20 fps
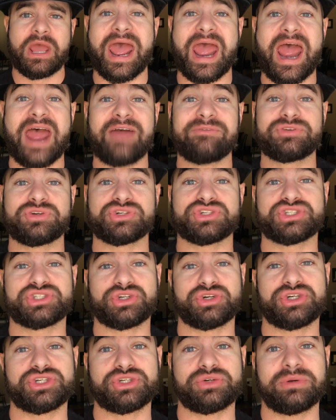After
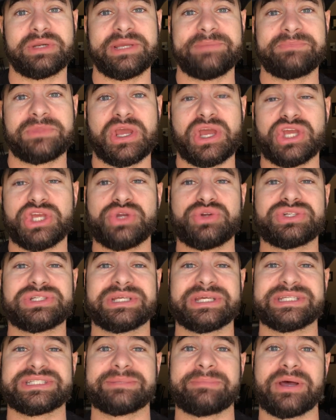surgery,
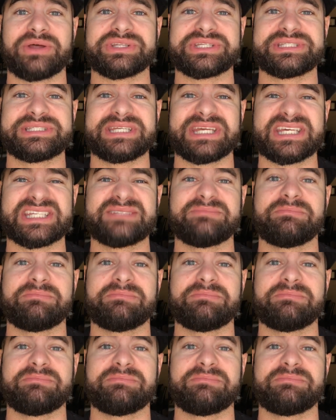usually it's about 6